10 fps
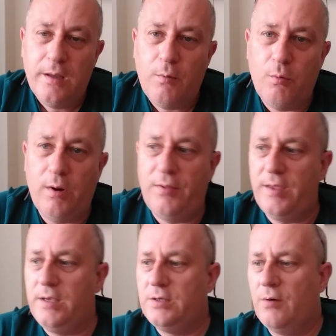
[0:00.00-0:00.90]
One of the
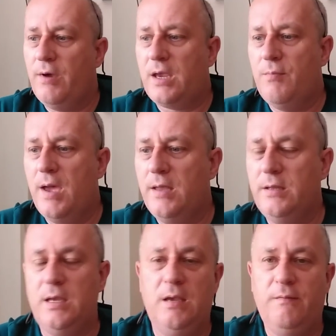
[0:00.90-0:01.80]
things I recommend
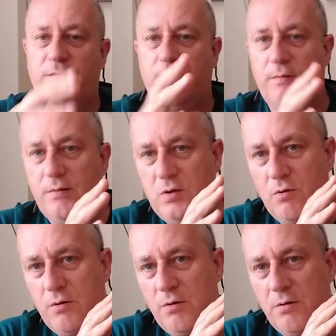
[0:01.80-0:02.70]
if
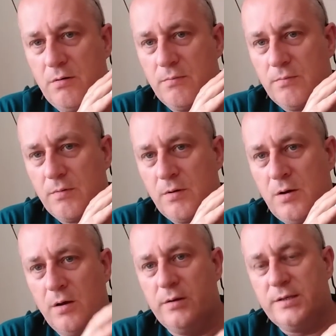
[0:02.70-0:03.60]
you're
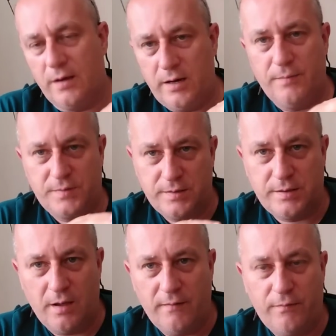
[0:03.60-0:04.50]
gonna sign up to
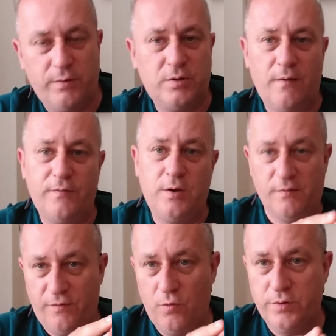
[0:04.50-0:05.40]
stuff, which often you're
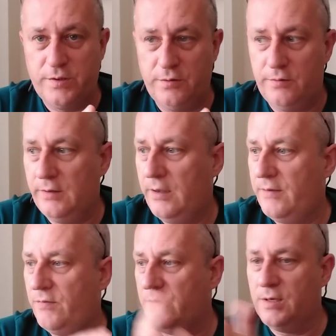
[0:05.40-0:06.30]
forced to, like
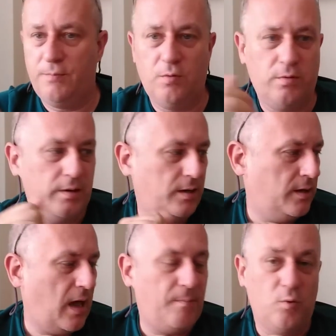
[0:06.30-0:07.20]
for example the
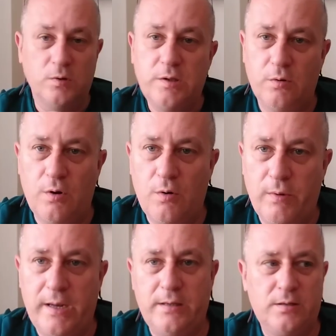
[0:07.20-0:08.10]
Apple Store
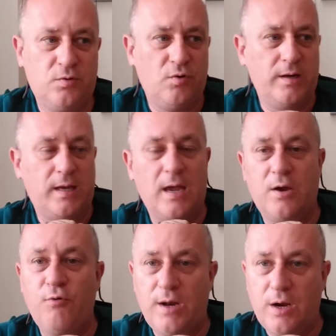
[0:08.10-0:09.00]
when it's trying to get a
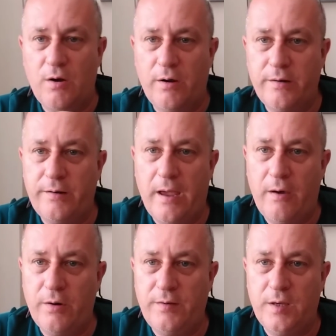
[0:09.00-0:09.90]
credit card
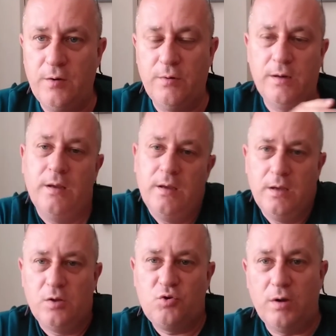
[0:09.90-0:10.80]
out of you and
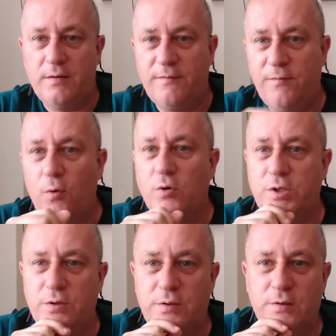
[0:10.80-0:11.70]
trying to force
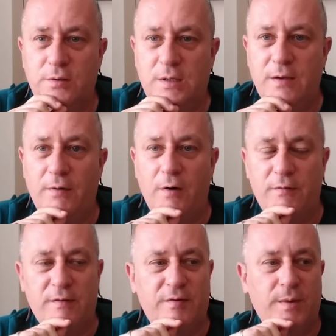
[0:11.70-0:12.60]
you to give
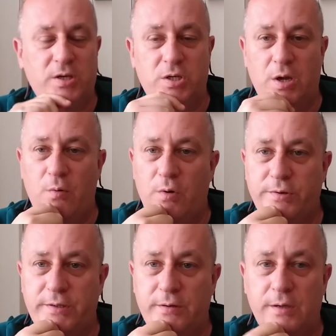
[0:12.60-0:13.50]
over information you don't want
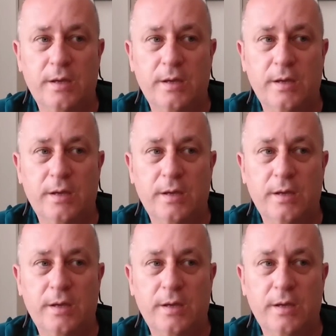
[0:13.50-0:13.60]
to